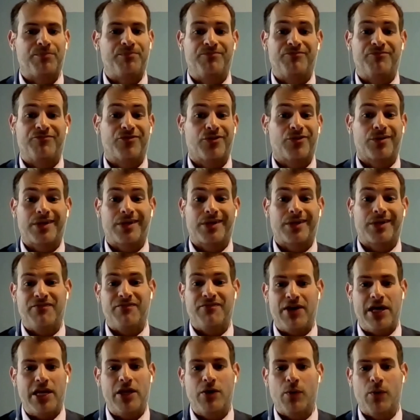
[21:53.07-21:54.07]
for kind
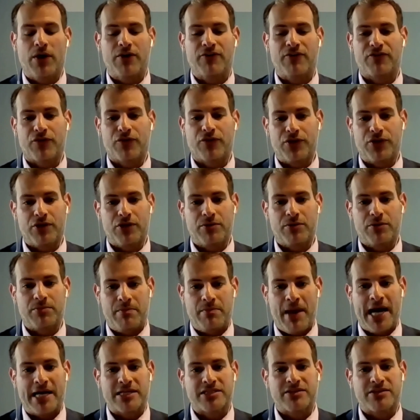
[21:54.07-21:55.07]
of anyone for there to be
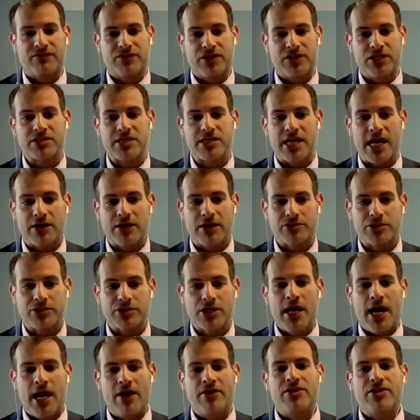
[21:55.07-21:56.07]
massive
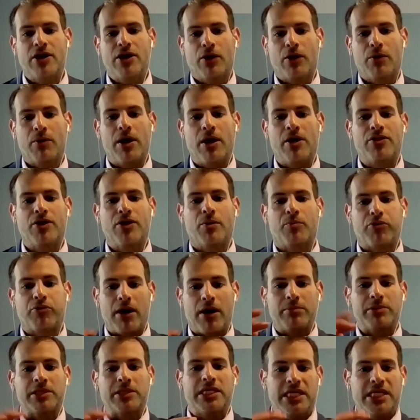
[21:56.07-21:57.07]
discounts, and they'll
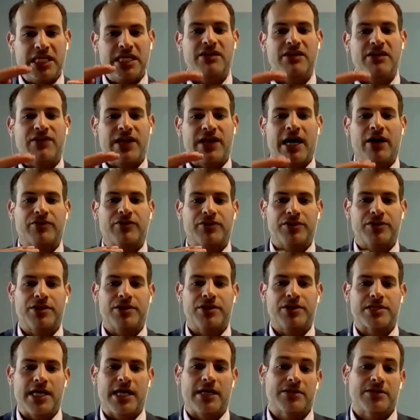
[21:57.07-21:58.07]
probably even out the
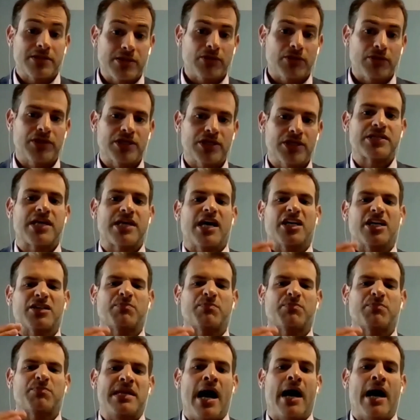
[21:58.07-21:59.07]
discounts. Still
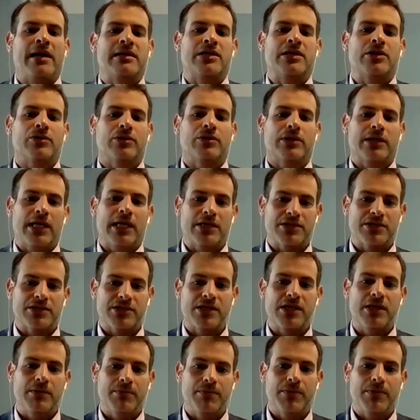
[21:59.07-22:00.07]
discounts, but not nearly as
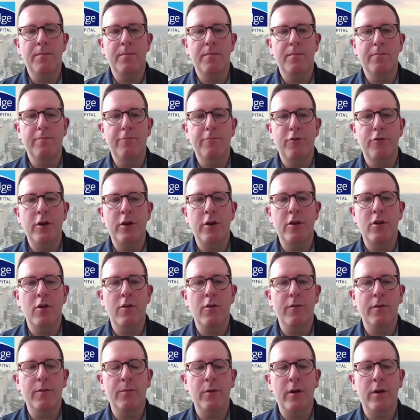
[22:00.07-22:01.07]
steep.
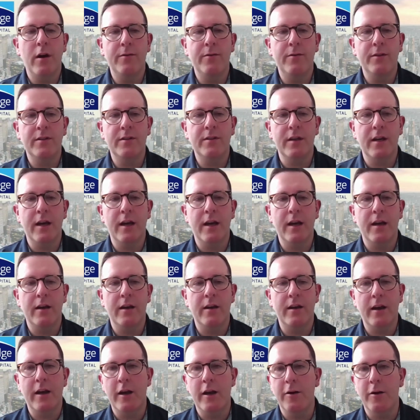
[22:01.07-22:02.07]
Pre-COVID, we obviously
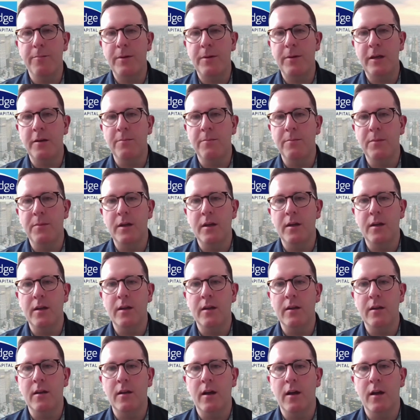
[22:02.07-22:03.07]
had
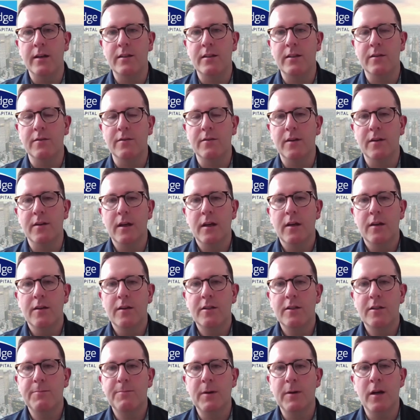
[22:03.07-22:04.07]
Airbnb and lots of
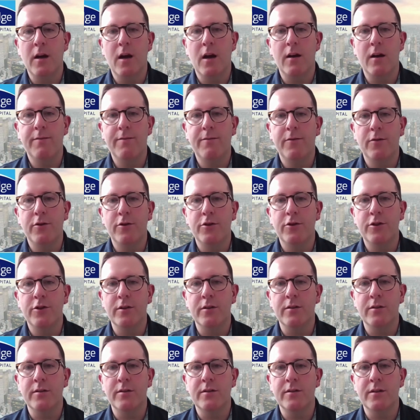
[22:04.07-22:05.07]
spin-off
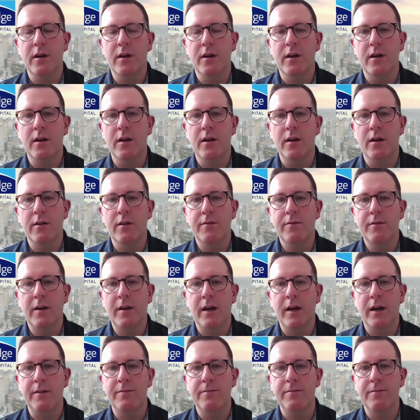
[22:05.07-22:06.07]
versions of
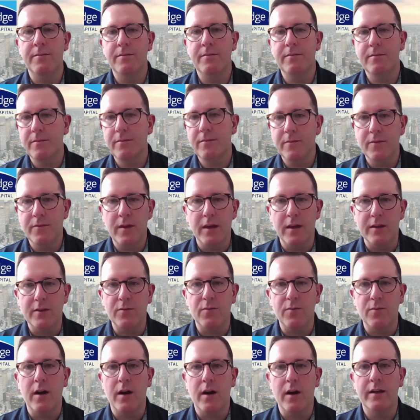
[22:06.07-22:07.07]
kind of
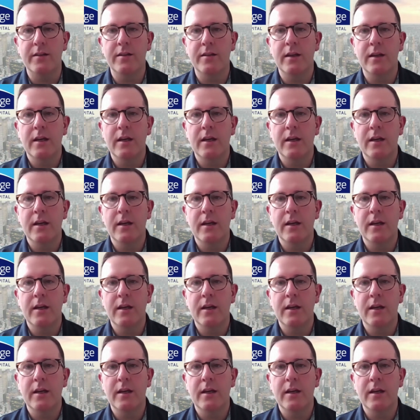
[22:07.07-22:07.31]
this, right?